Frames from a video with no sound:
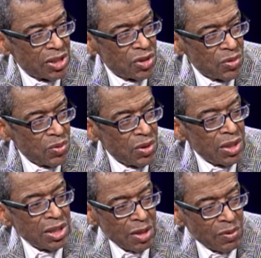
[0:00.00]
And two,
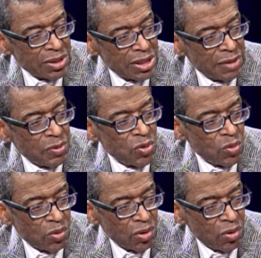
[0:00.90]
they want to set up a new
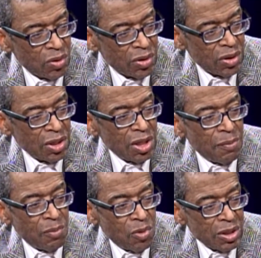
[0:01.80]
world order,
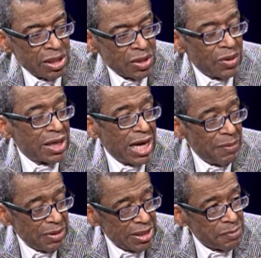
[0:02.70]
more or less on a
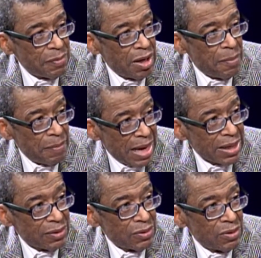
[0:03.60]
communist
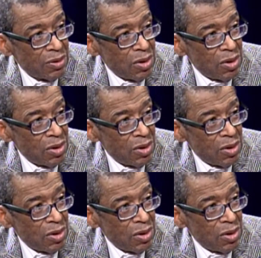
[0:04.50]
model,